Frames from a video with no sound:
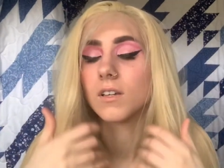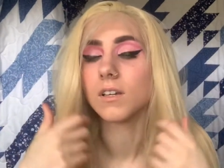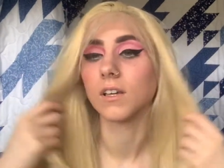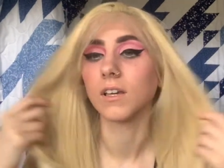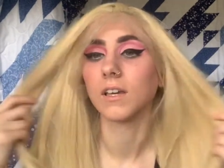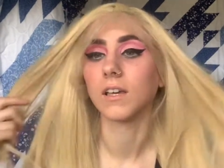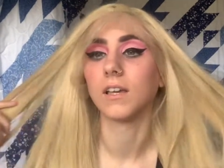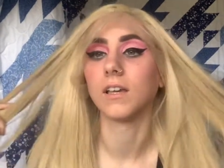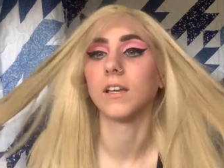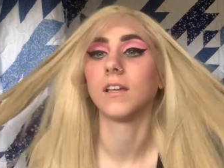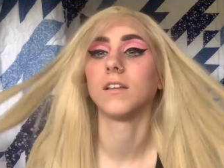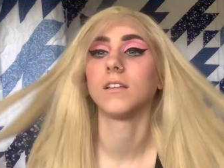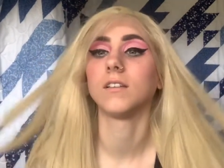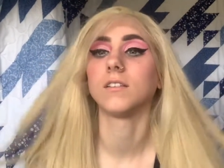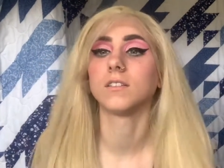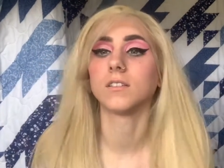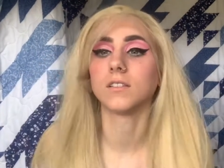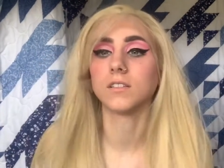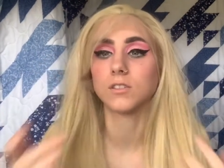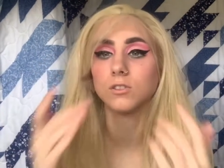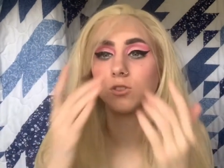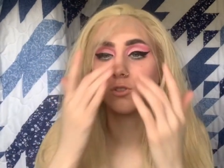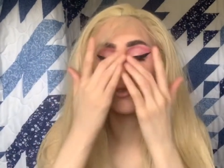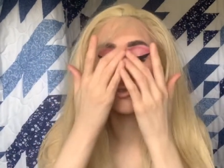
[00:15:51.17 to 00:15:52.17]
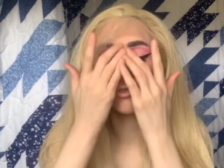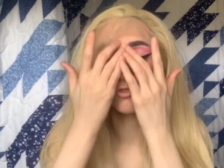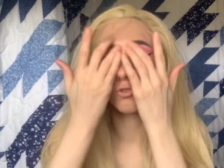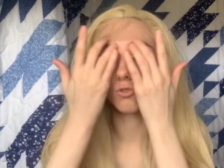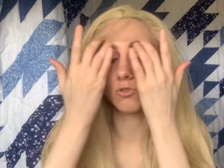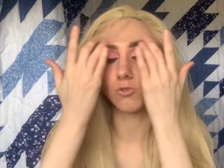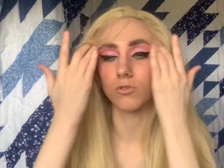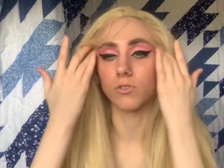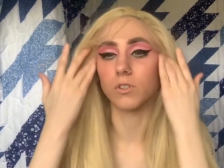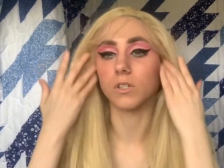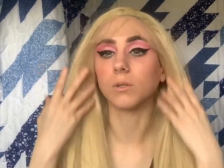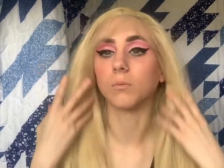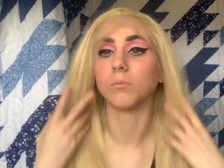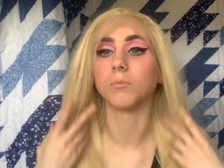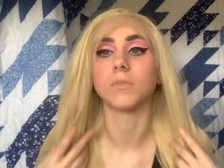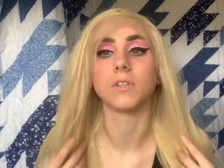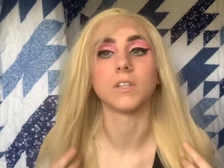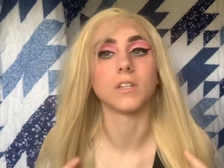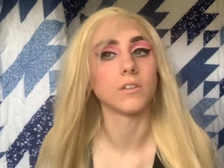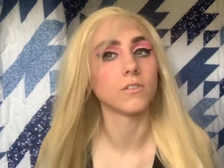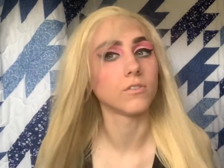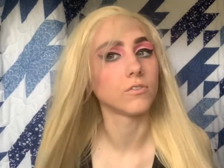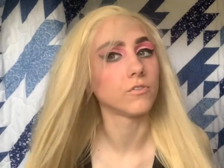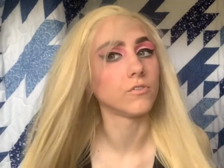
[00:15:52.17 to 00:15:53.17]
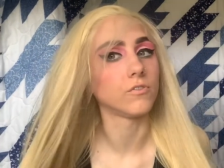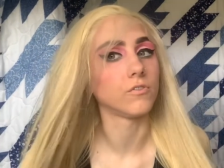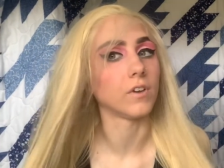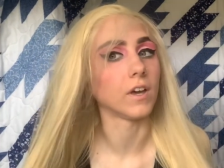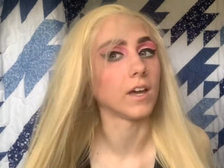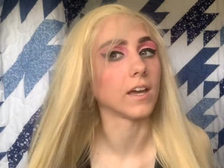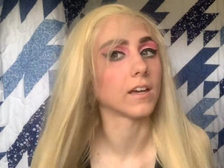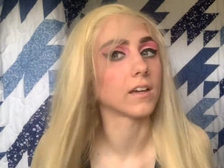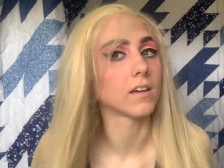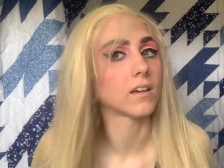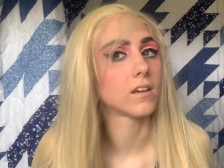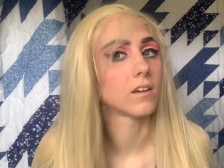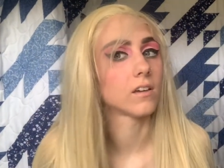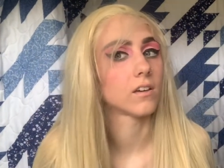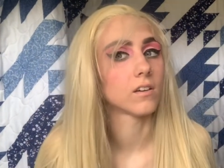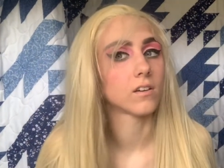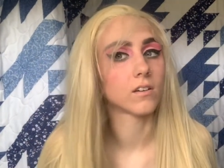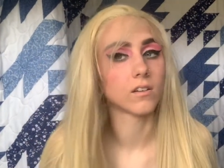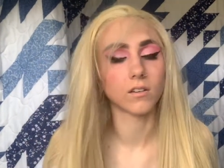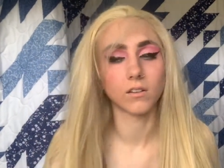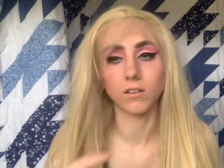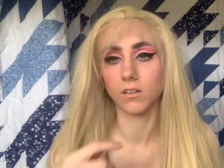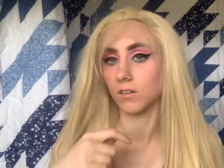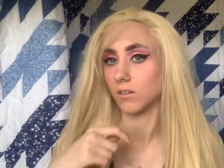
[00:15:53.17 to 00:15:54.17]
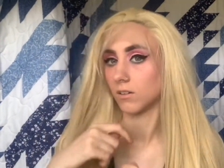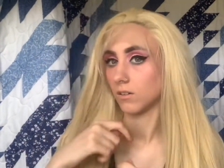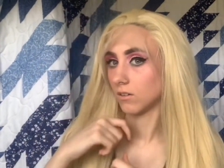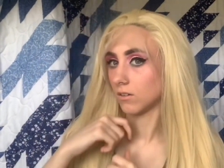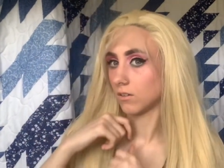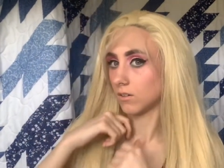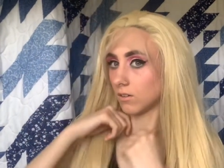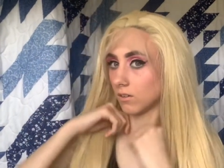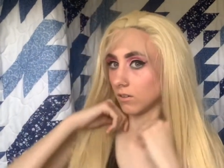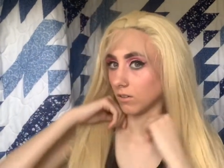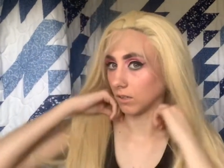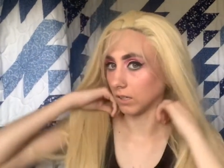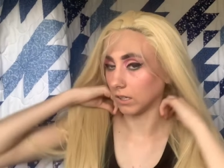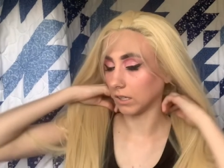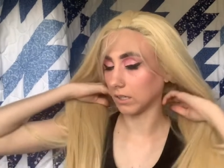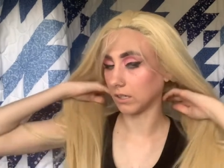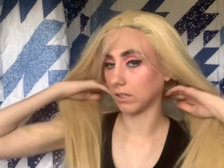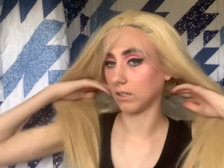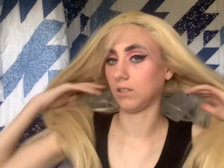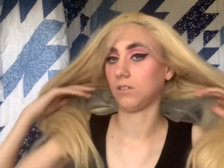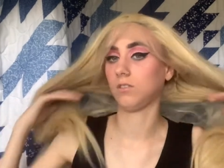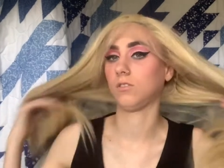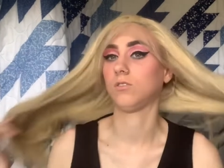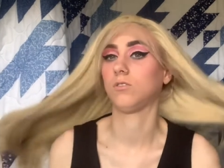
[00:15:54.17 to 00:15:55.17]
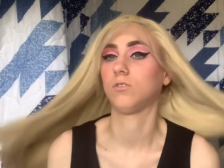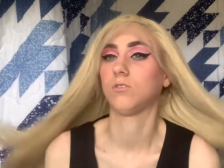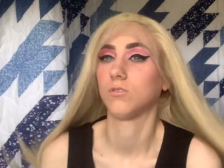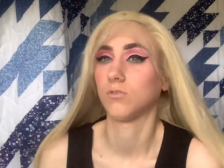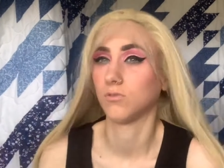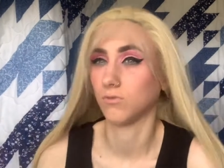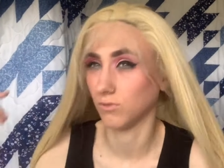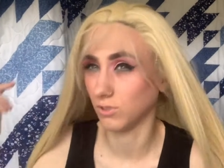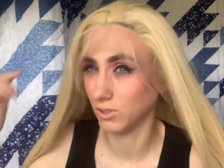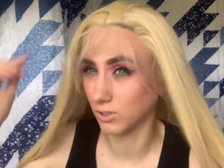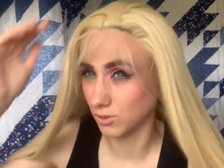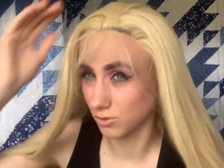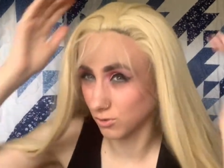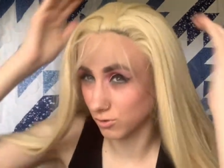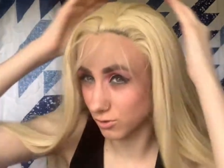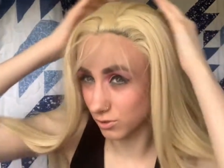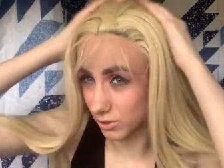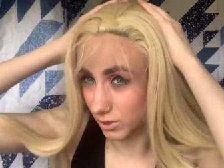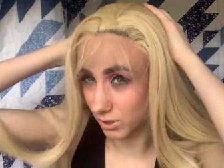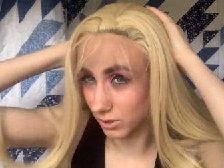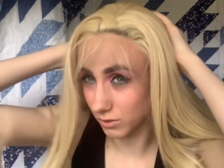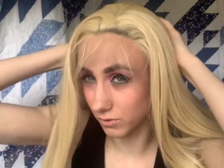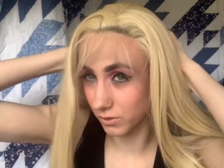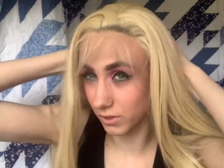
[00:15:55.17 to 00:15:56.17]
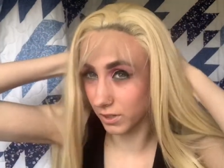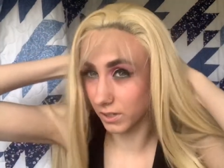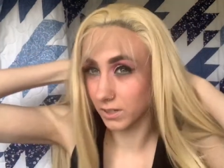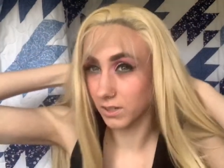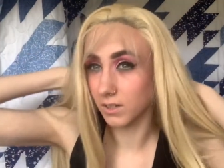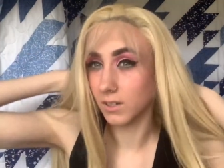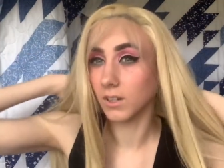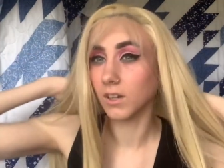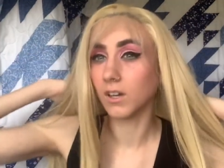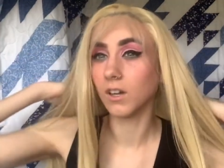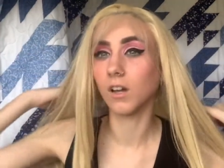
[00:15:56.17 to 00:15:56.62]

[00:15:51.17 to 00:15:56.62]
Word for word: It is extremely thick. Like it's it's really thick.